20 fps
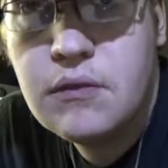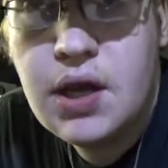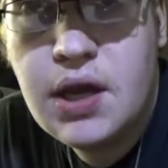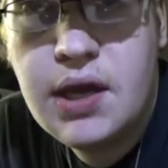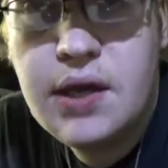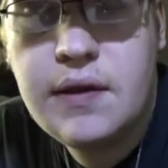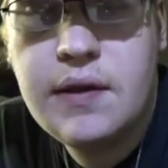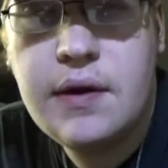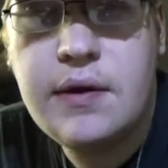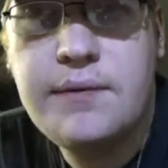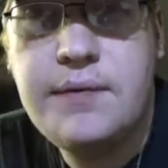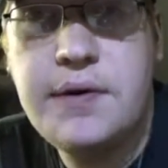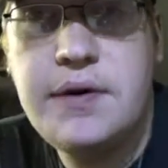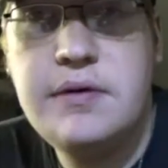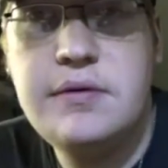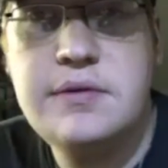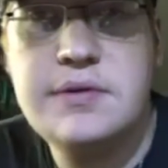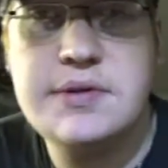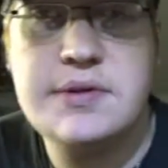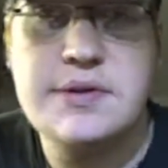Hey there,
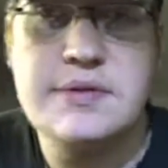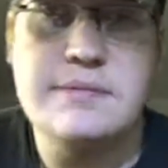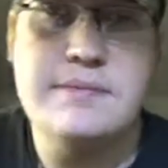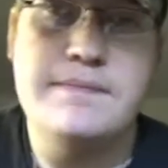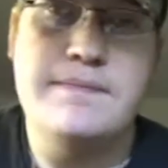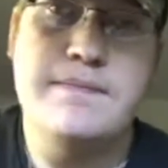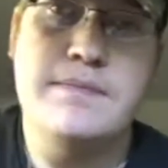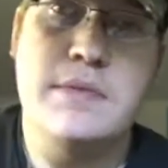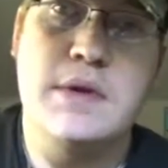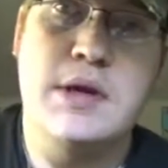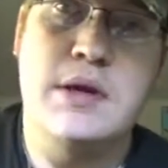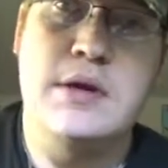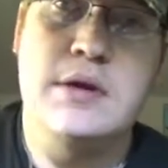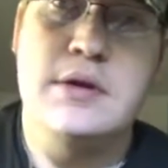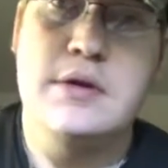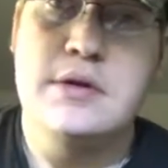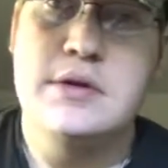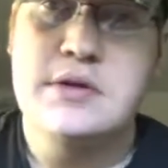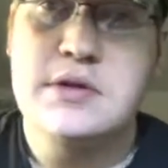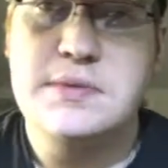folks.
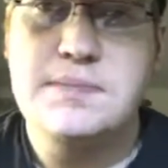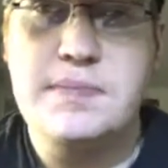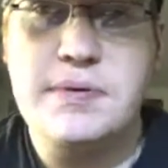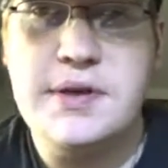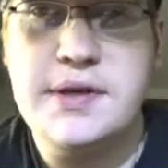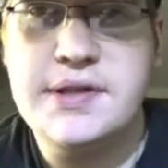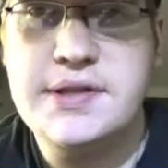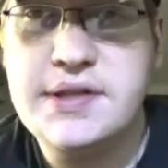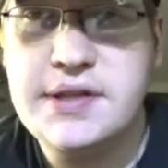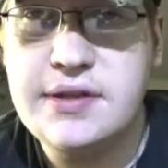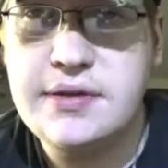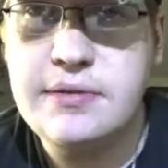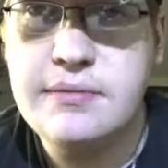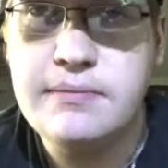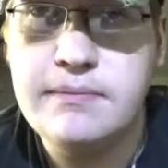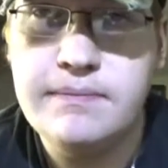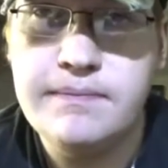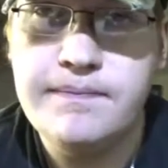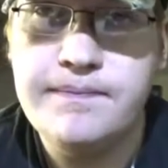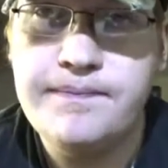It's Pliskin,
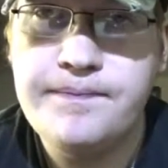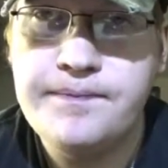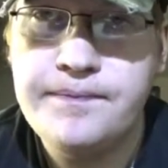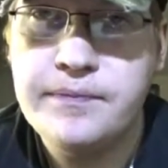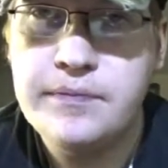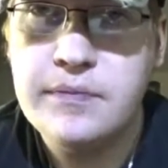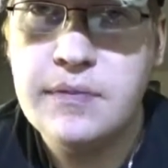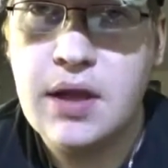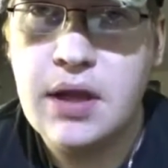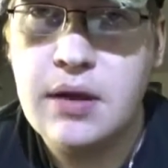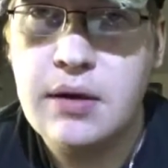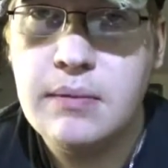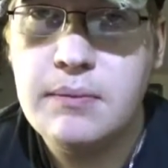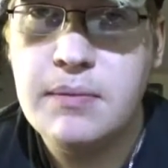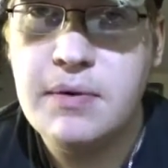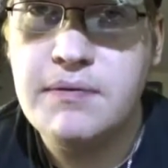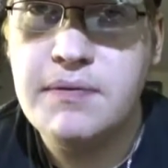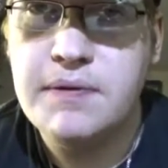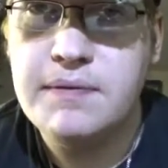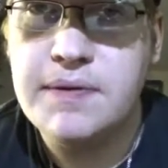
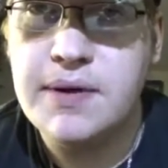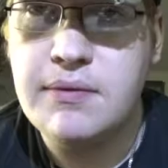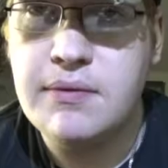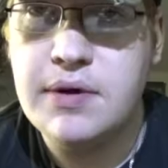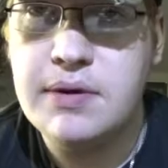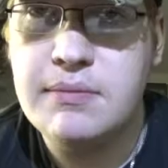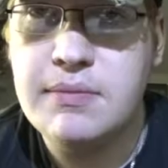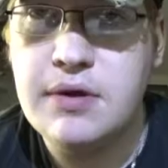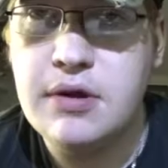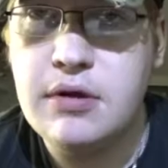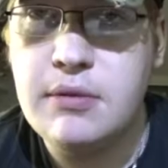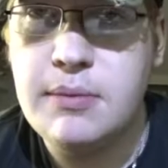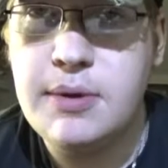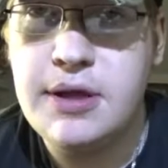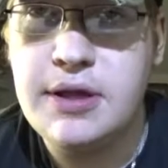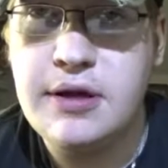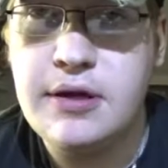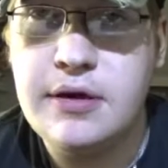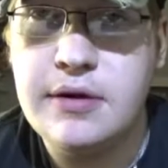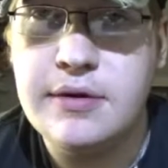a
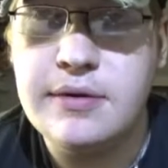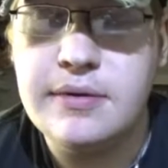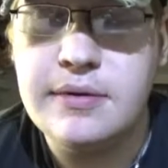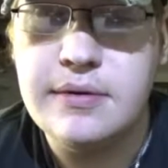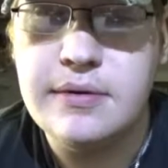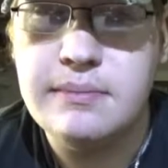51mm.